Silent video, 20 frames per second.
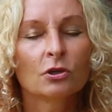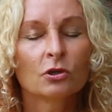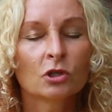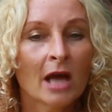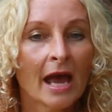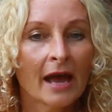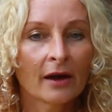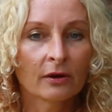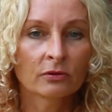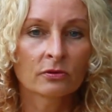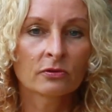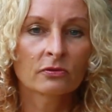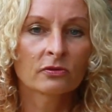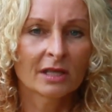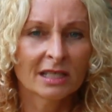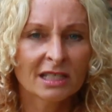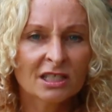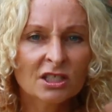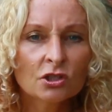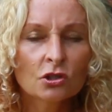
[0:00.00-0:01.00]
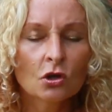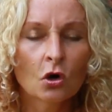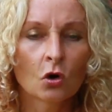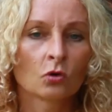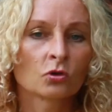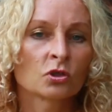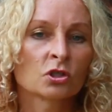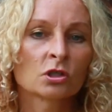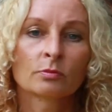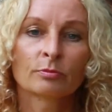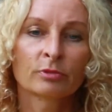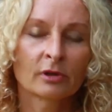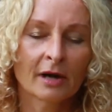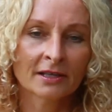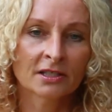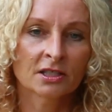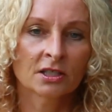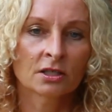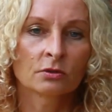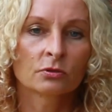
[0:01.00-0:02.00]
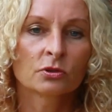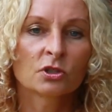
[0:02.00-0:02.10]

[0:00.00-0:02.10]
good health, then it's not practical.